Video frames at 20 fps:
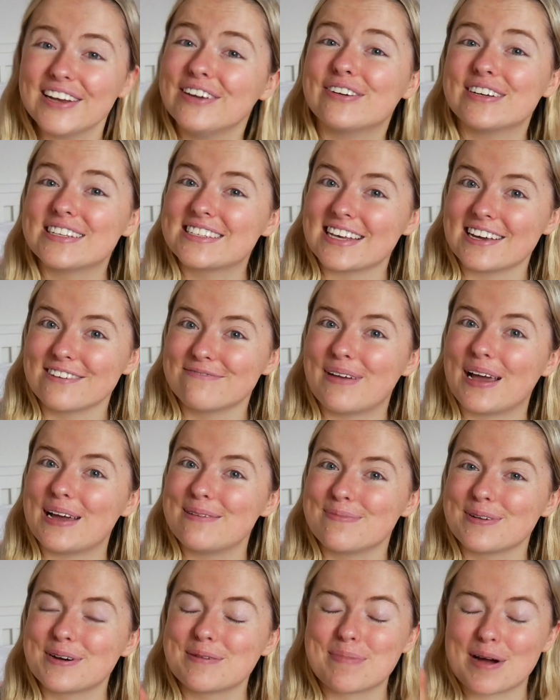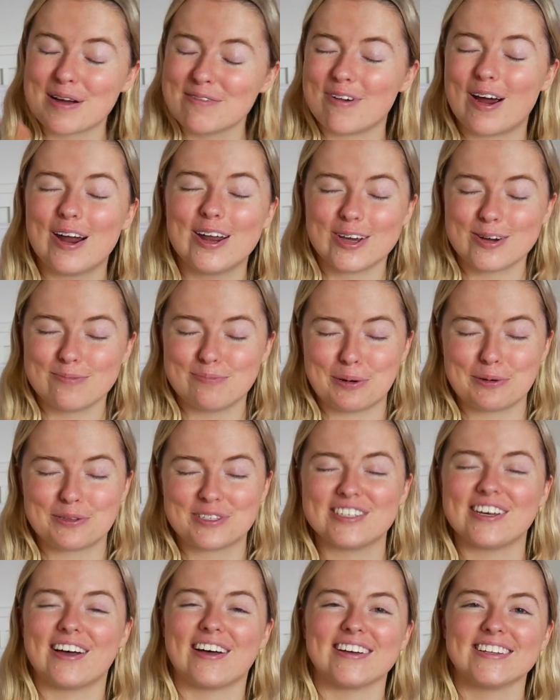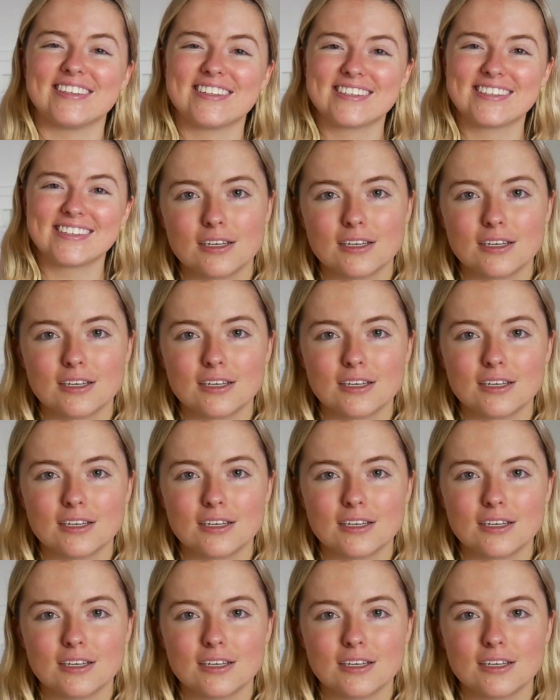you can save paper by writing on both sides.